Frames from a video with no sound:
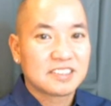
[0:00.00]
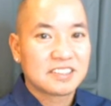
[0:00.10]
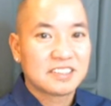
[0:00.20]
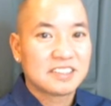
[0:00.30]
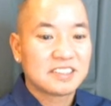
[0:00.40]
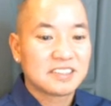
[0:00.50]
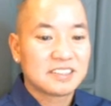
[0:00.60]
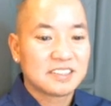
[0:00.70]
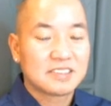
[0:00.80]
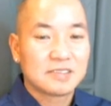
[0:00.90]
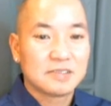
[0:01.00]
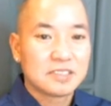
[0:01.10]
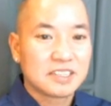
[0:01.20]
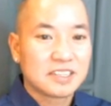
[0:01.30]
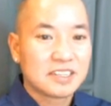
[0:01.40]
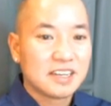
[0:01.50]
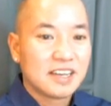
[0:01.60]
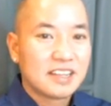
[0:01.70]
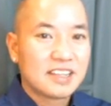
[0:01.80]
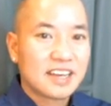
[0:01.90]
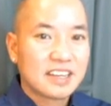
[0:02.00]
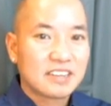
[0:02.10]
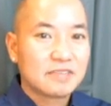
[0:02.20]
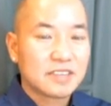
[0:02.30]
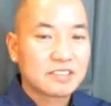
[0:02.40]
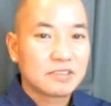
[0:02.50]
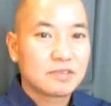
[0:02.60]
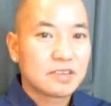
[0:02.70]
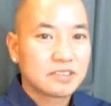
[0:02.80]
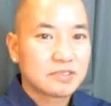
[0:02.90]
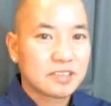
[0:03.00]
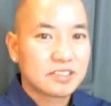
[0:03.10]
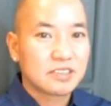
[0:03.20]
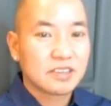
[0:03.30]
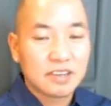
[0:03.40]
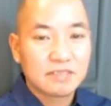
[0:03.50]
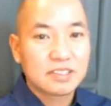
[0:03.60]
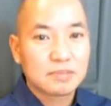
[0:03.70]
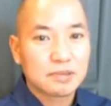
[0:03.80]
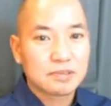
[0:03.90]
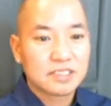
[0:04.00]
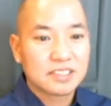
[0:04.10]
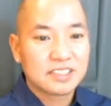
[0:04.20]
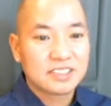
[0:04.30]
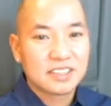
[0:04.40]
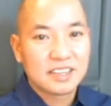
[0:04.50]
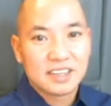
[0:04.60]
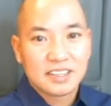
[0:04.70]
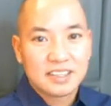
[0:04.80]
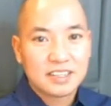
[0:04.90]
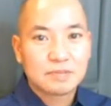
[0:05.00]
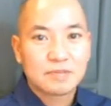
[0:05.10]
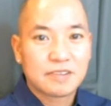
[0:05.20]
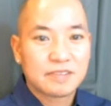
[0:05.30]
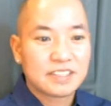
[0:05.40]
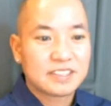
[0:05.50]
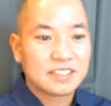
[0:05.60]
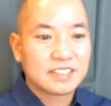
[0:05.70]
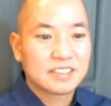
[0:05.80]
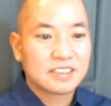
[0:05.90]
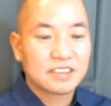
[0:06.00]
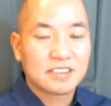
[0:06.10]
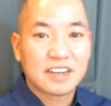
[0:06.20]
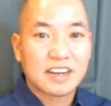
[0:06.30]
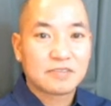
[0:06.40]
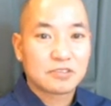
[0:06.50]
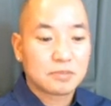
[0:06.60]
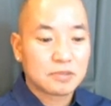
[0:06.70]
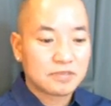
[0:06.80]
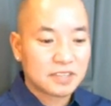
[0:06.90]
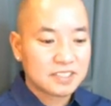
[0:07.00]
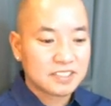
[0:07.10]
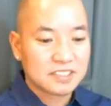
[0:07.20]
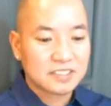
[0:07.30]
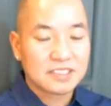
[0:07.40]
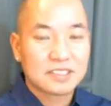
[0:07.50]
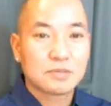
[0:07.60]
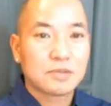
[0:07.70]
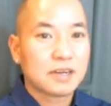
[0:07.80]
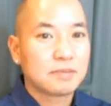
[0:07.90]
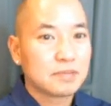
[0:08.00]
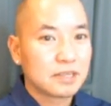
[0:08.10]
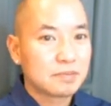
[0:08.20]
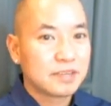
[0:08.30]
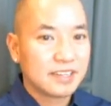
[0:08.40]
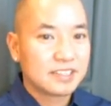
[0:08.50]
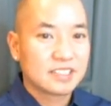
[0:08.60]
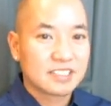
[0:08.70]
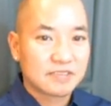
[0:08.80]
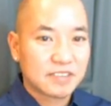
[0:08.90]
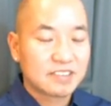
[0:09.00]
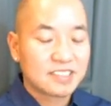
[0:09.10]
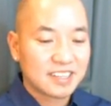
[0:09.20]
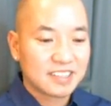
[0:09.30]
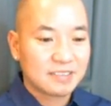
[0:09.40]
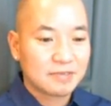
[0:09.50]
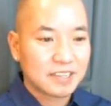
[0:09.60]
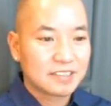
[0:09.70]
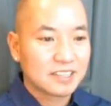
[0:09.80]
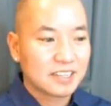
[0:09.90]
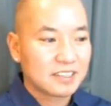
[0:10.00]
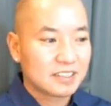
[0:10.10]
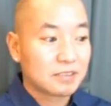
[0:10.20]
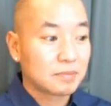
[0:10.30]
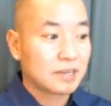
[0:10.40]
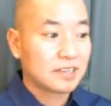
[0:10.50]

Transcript: in a solution, that can affect the overall structure of these proteins, thus preventing their normal functioning. This is why blood pH is very tightly regulated in your body.